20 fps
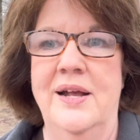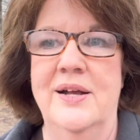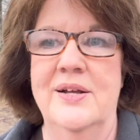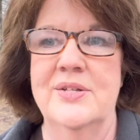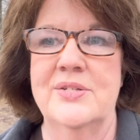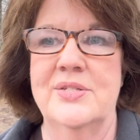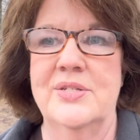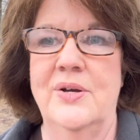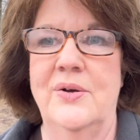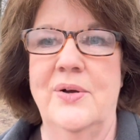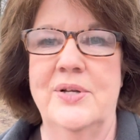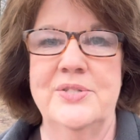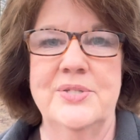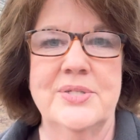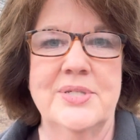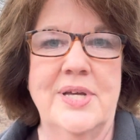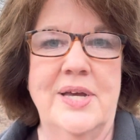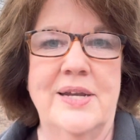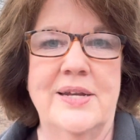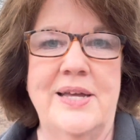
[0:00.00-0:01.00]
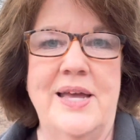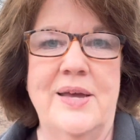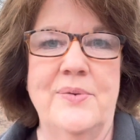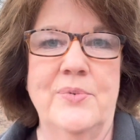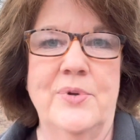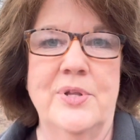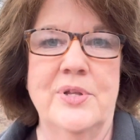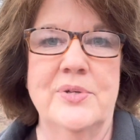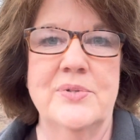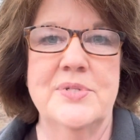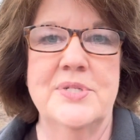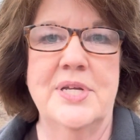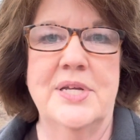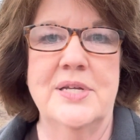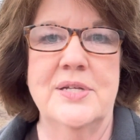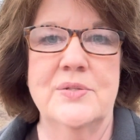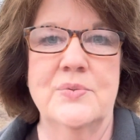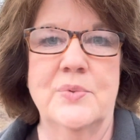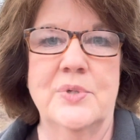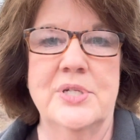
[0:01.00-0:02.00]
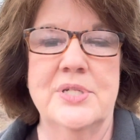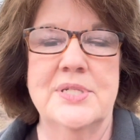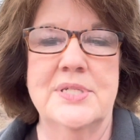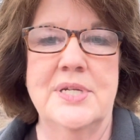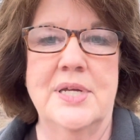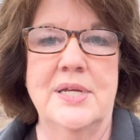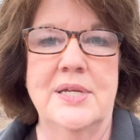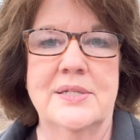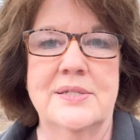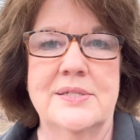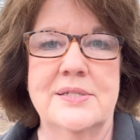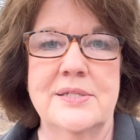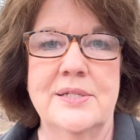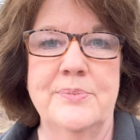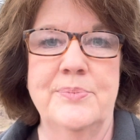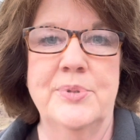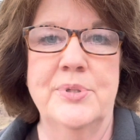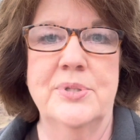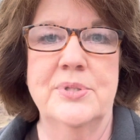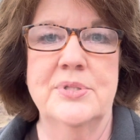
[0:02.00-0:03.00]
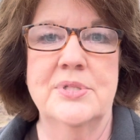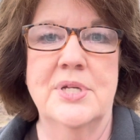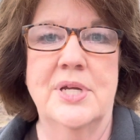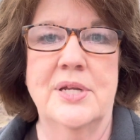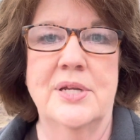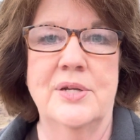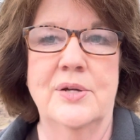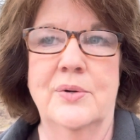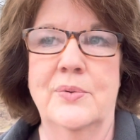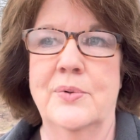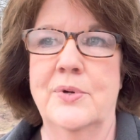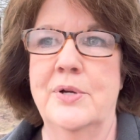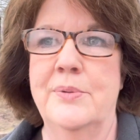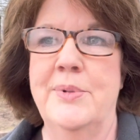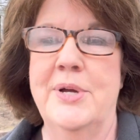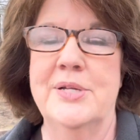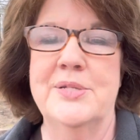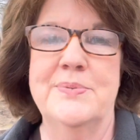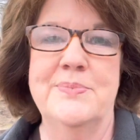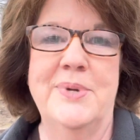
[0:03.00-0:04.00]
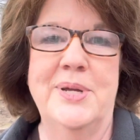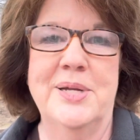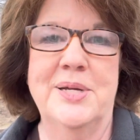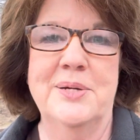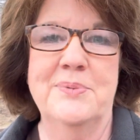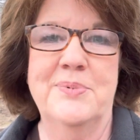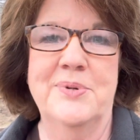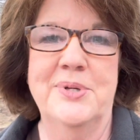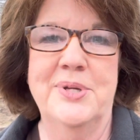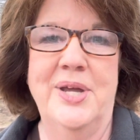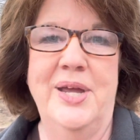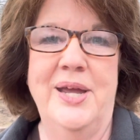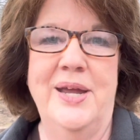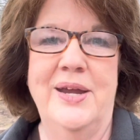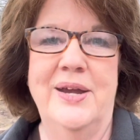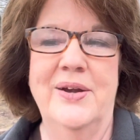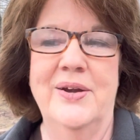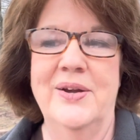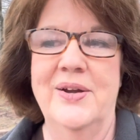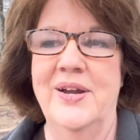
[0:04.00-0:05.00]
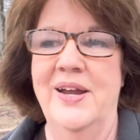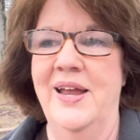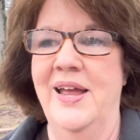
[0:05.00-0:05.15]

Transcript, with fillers: So I just kind of had one of those days where you stay in slippers, you don't worry about your makeup or your hair.